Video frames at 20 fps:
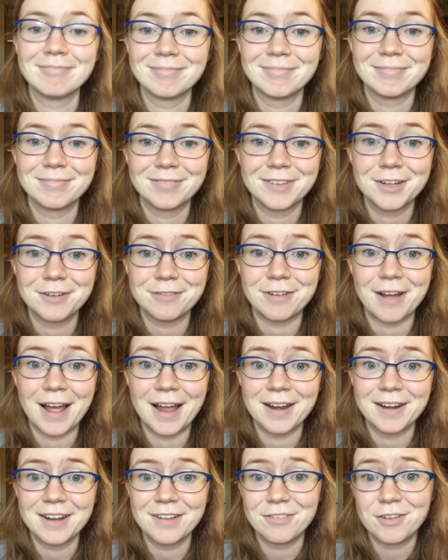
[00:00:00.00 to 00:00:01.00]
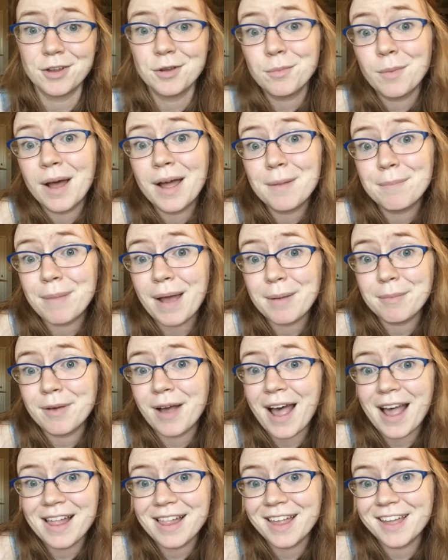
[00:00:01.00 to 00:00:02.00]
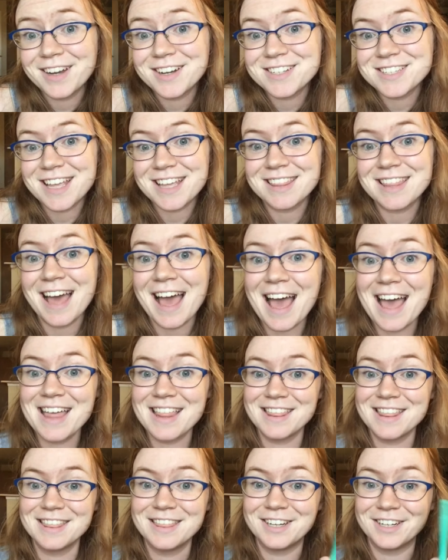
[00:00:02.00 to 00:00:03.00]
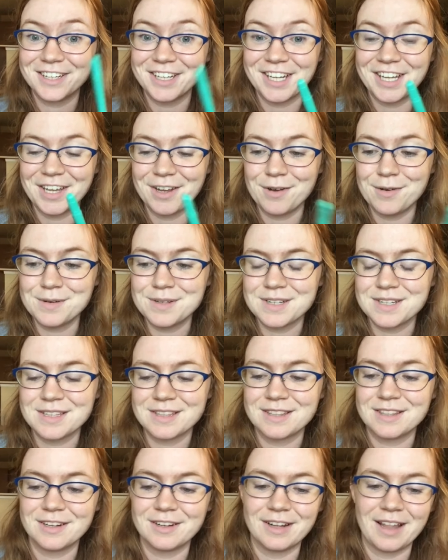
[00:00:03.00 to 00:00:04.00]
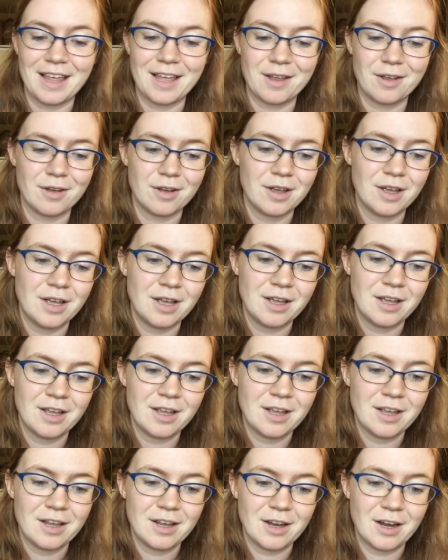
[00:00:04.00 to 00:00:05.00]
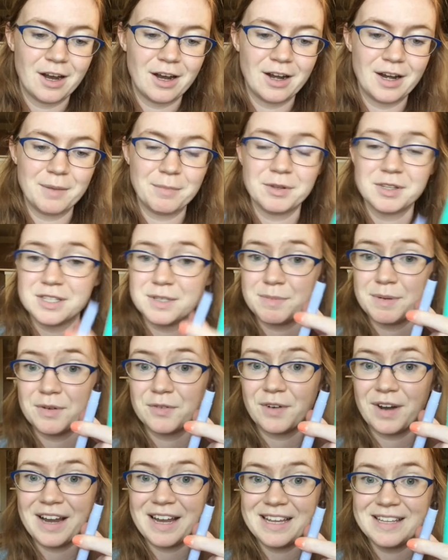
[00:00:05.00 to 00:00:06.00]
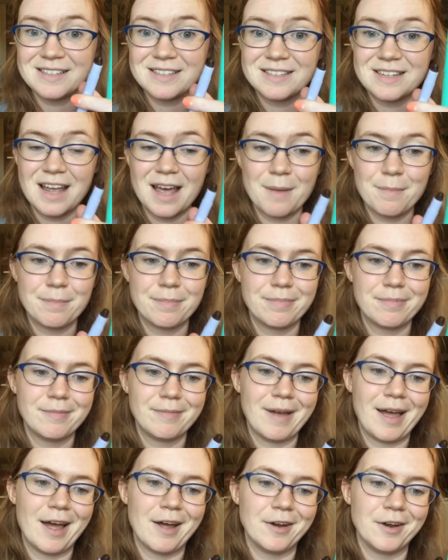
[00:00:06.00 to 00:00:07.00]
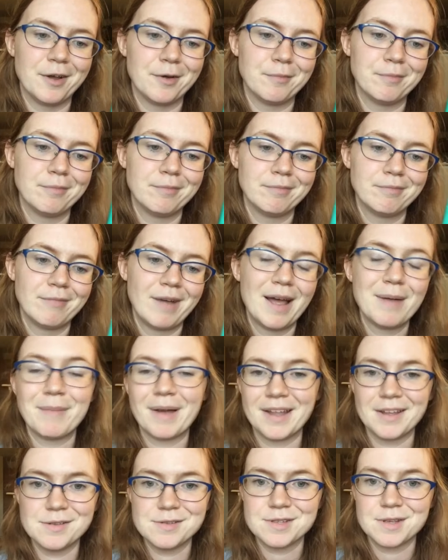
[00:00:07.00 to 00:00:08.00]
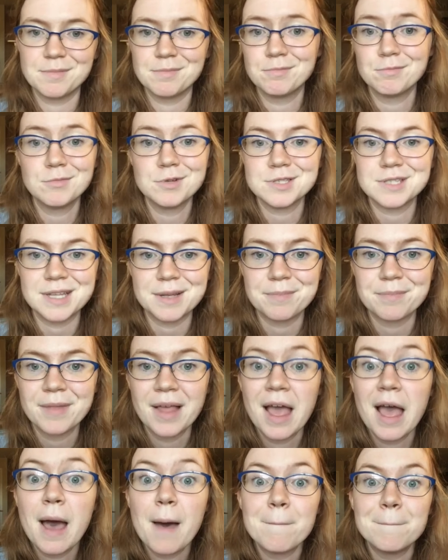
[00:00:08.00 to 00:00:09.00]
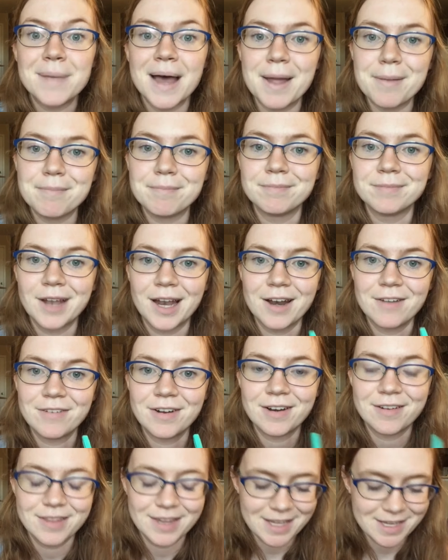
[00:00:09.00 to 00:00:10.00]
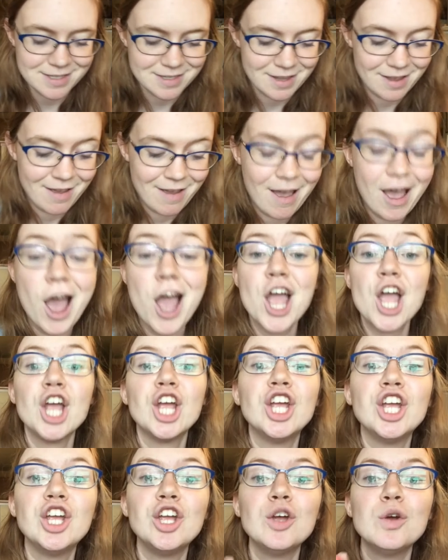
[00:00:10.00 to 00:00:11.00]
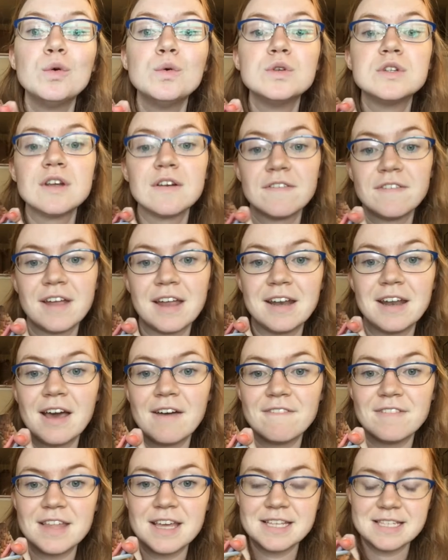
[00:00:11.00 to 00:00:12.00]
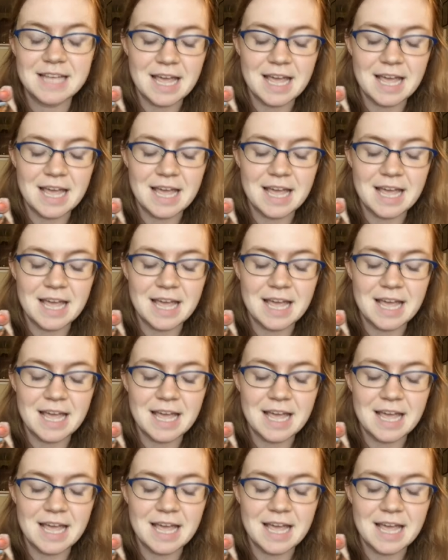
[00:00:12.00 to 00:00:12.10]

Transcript: they're fine. If you want Bible highlighters like that, they're cute. They're like, are able to be raised up. I don't know. I might use them. We'll see. But not a fan of these. Huge fan of this. I